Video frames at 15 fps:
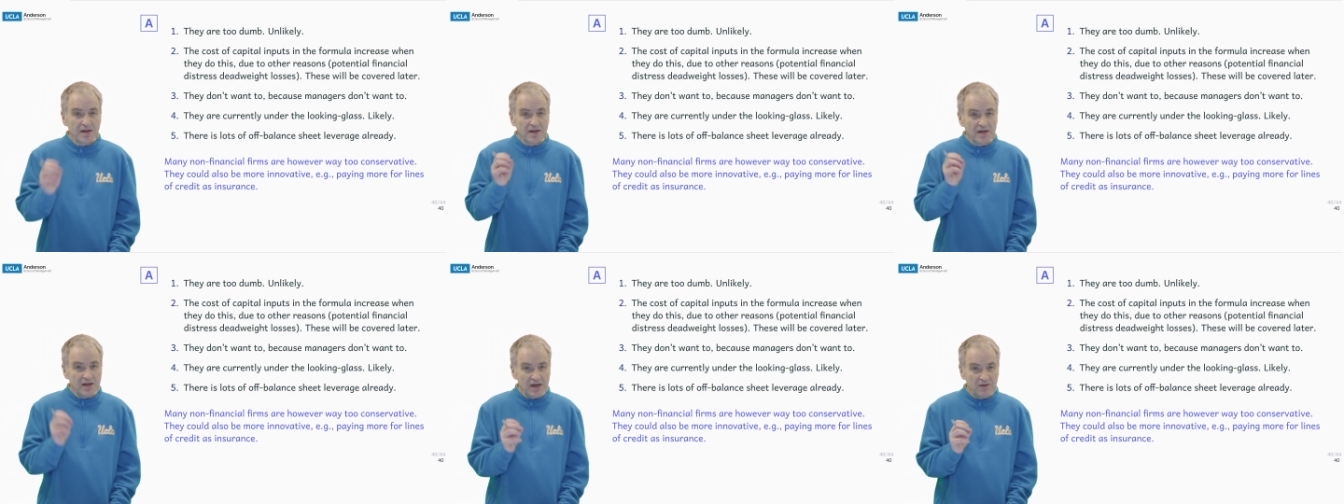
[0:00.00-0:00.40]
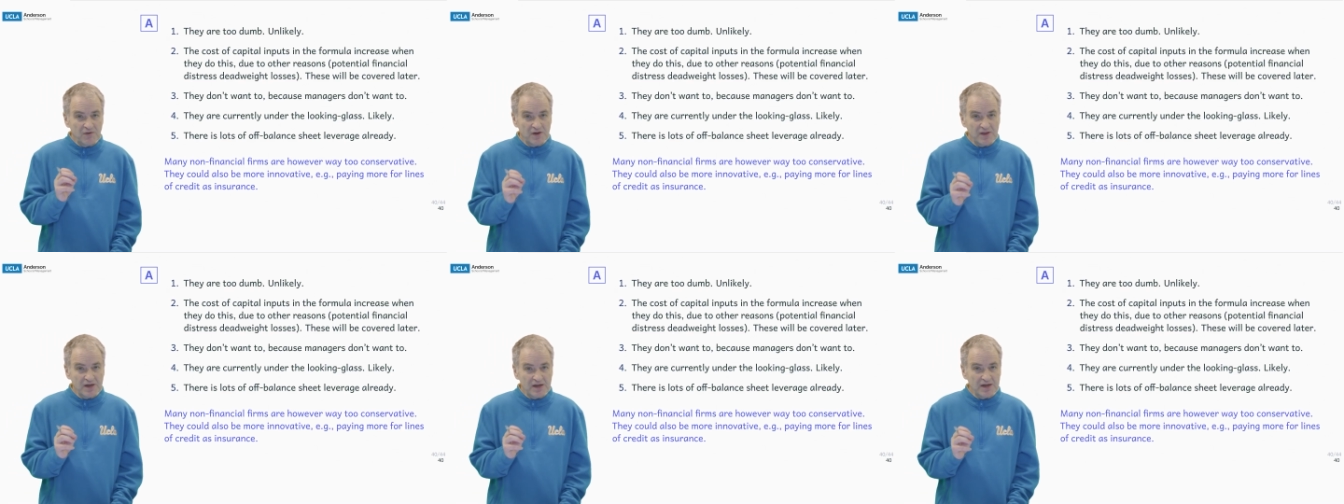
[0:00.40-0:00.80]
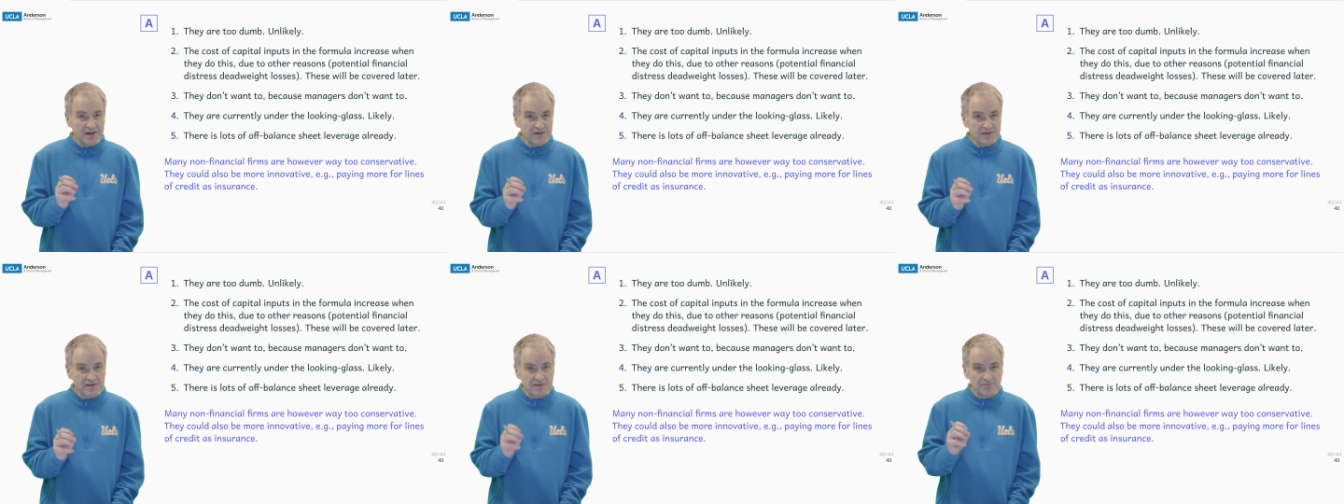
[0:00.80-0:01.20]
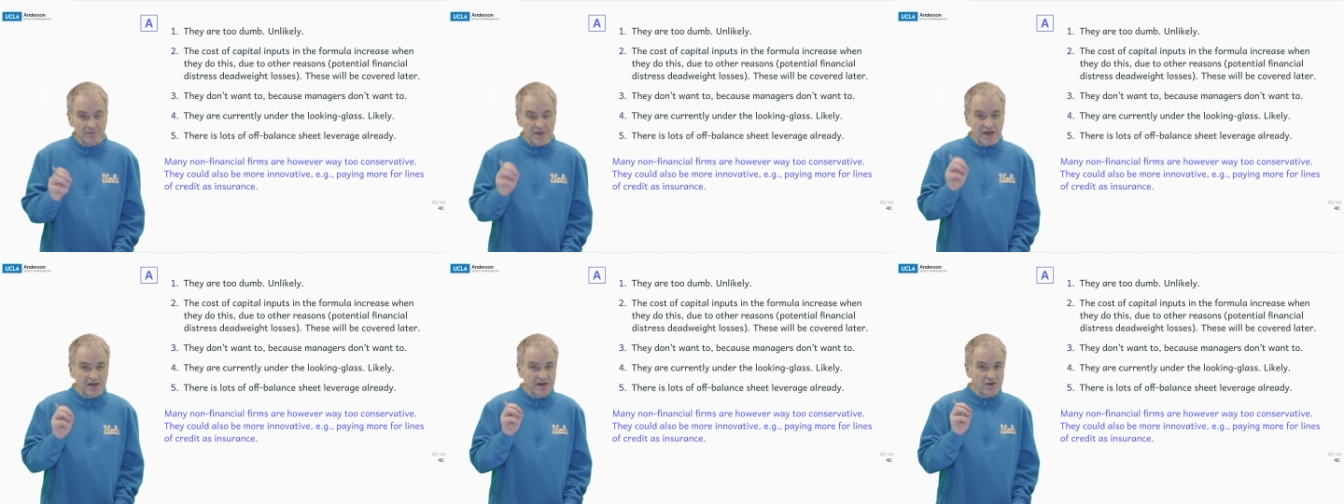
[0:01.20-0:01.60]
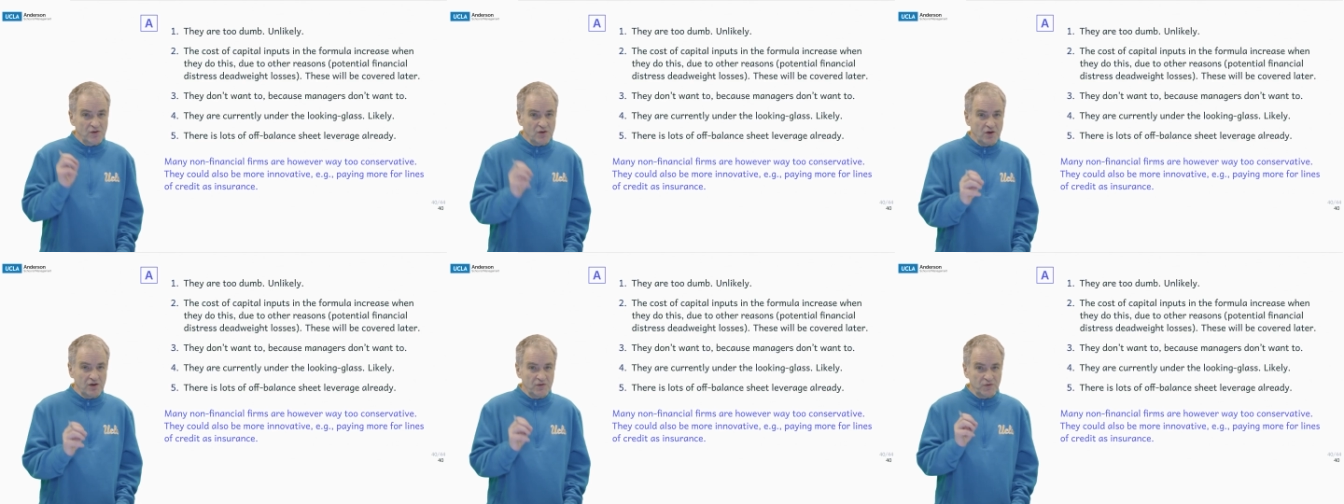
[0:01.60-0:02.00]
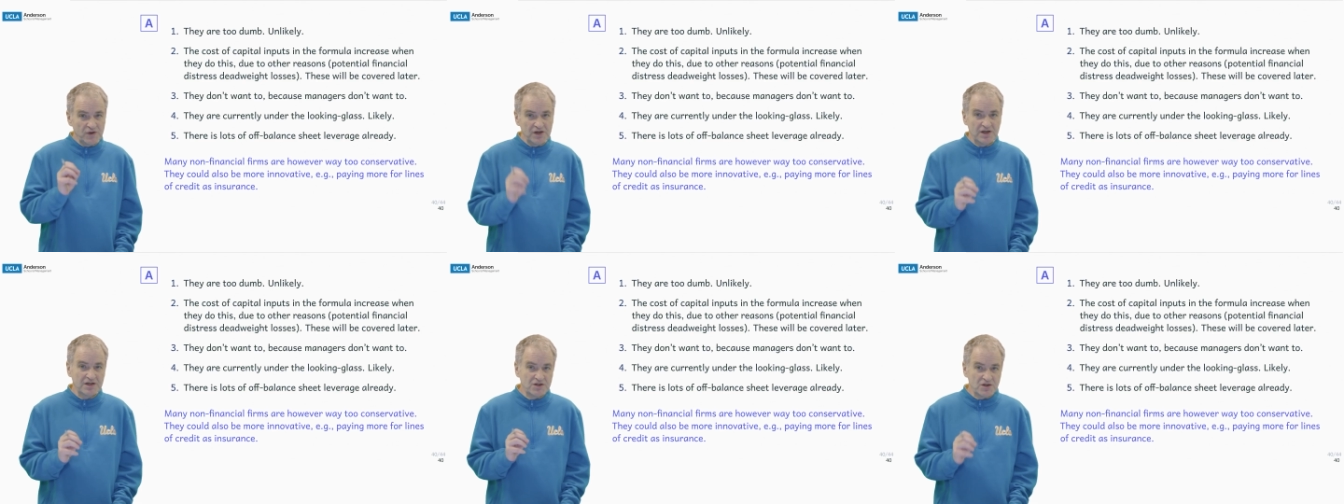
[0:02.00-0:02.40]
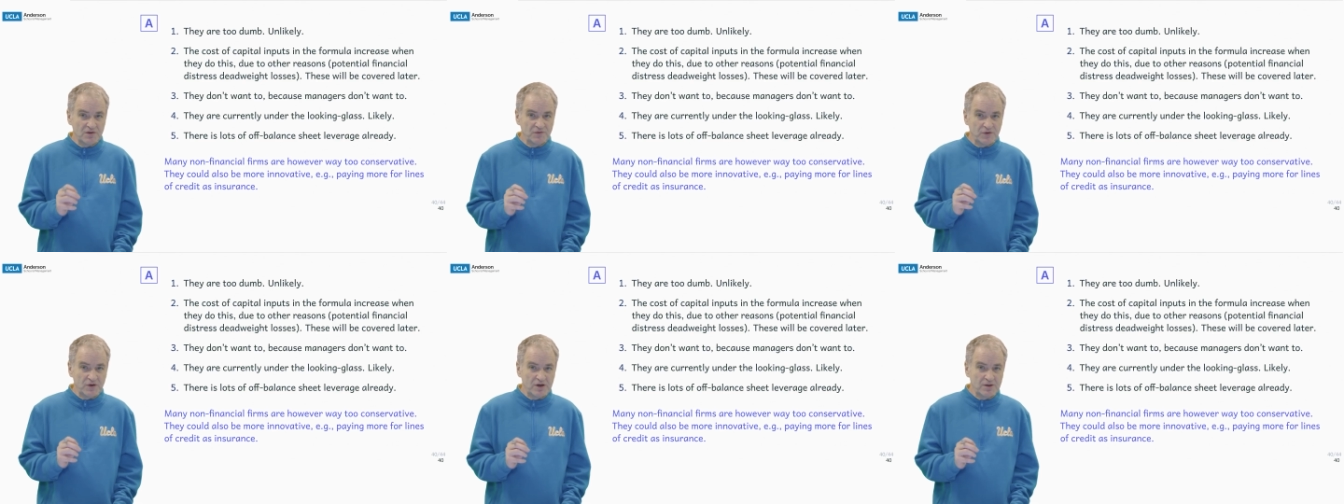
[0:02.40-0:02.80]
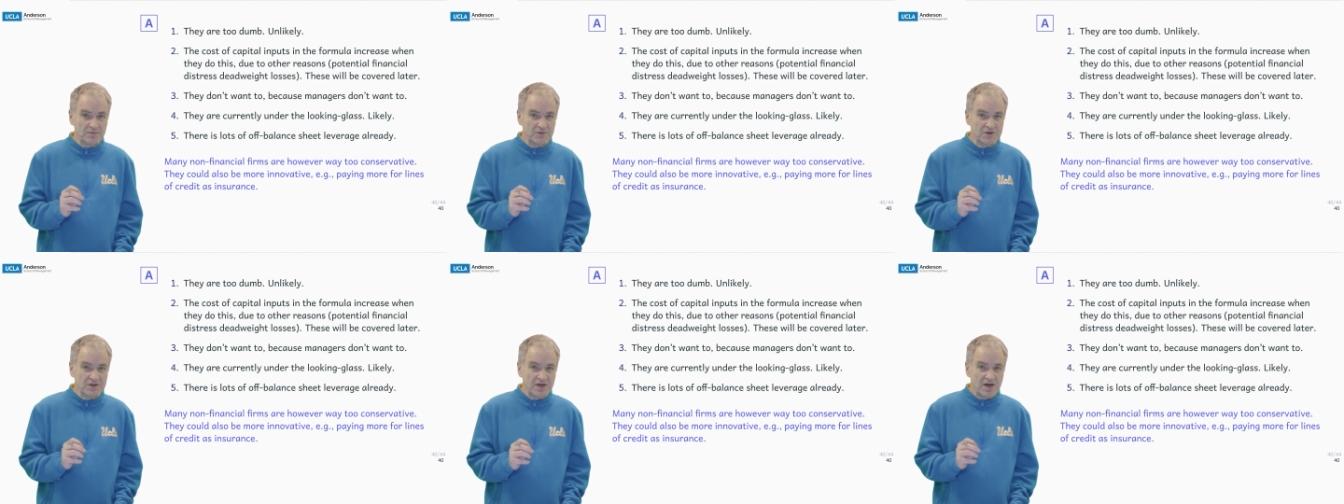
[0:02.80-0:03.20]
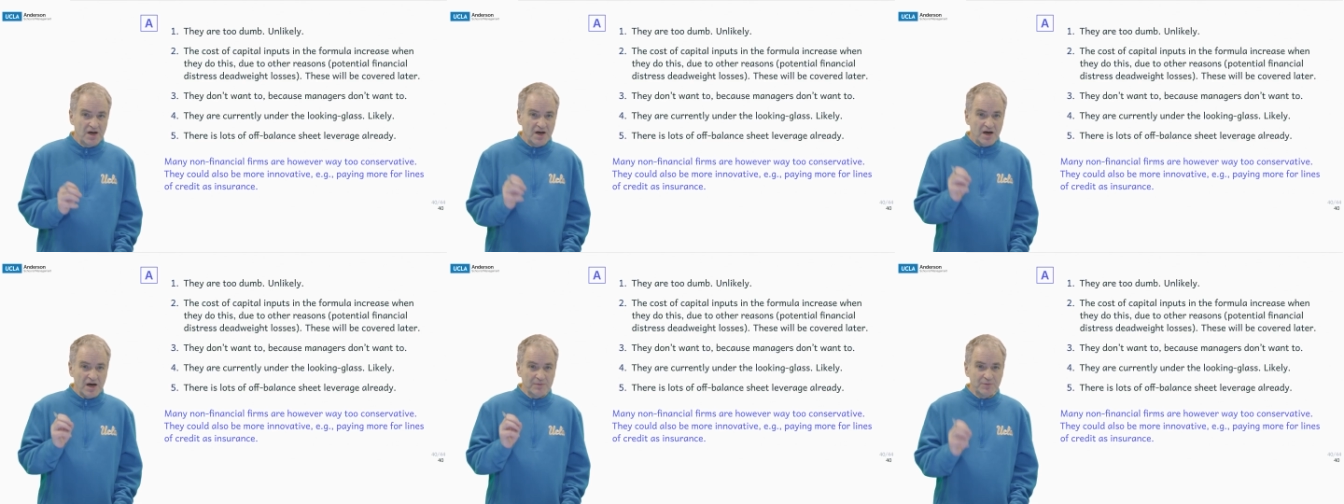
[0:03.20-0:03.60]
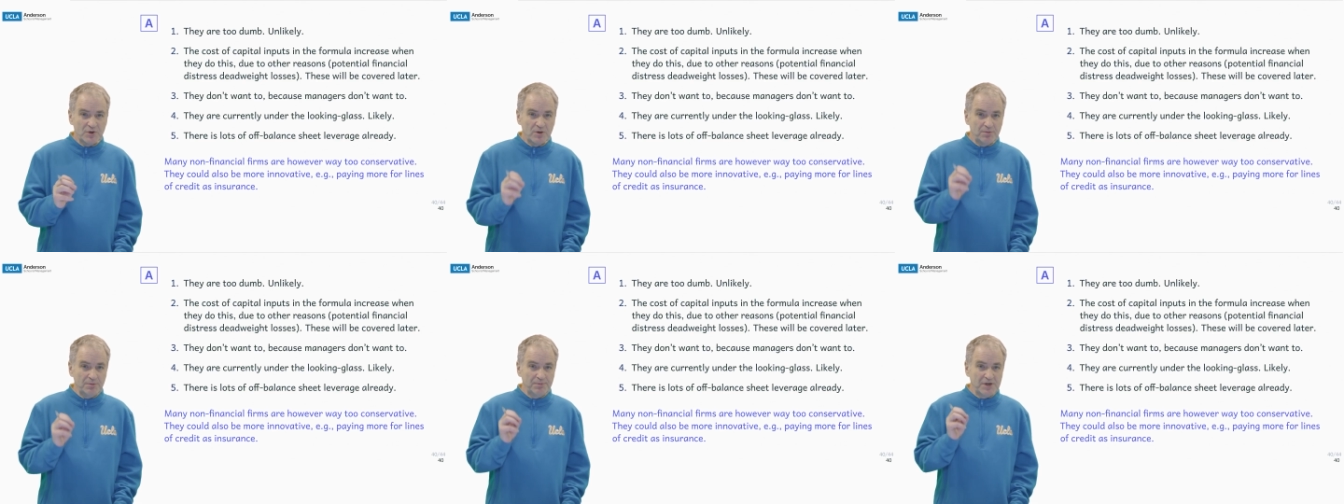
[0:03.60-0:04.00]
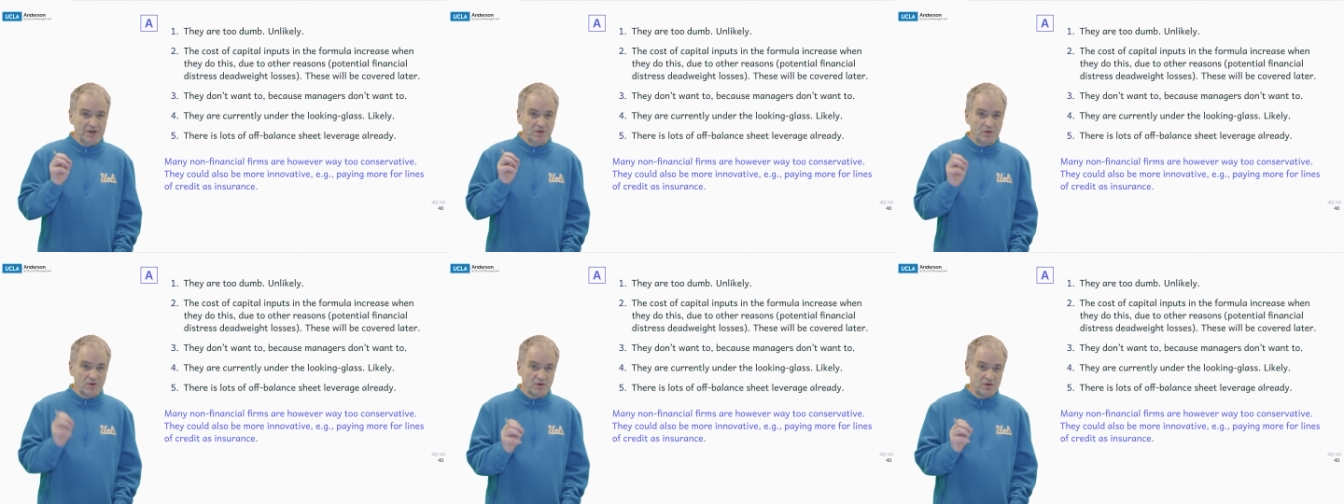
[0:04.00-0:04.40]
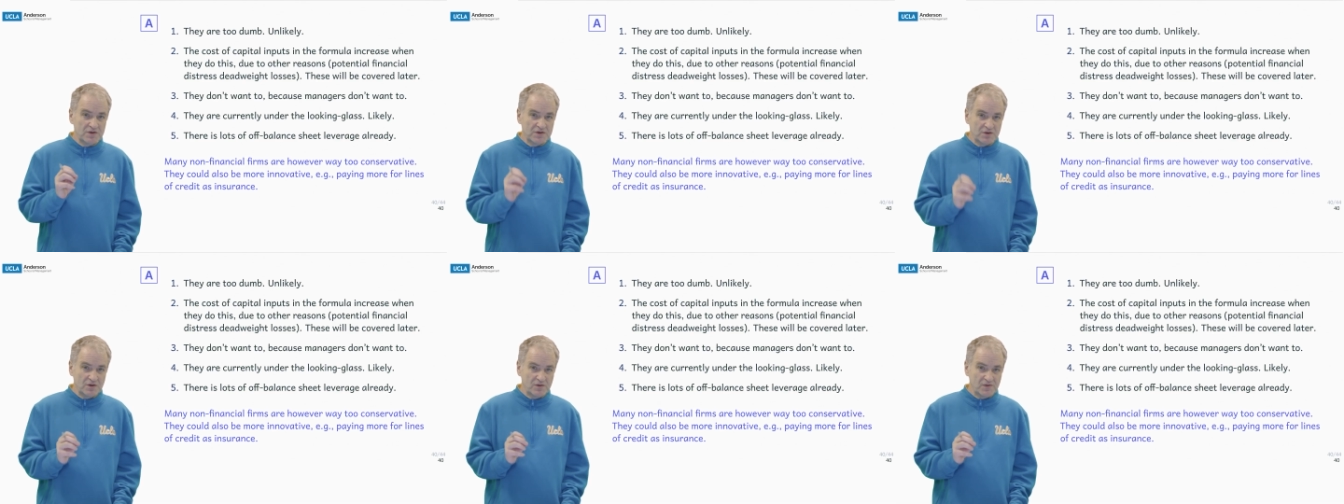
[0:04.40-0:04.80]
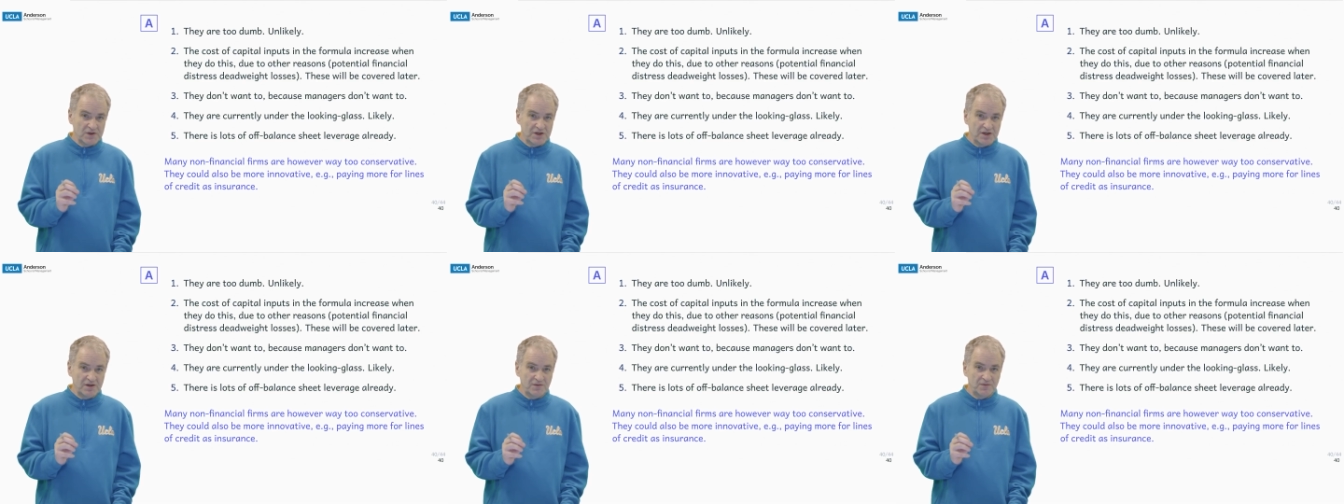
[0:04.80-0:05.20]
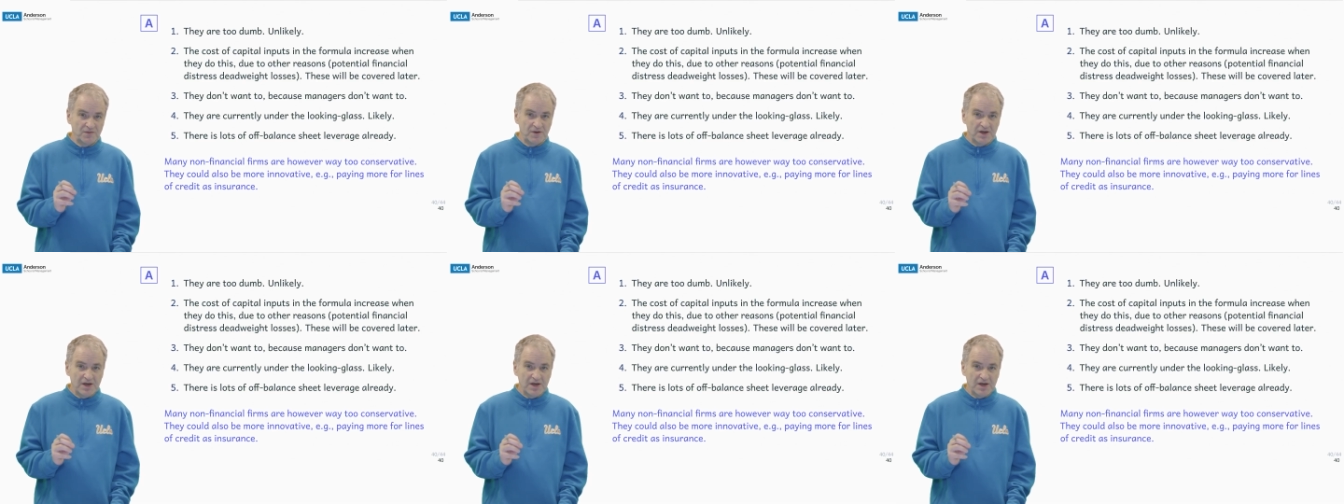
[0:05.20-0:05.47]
Nevertheless, many non-financial firms are probably too conservative.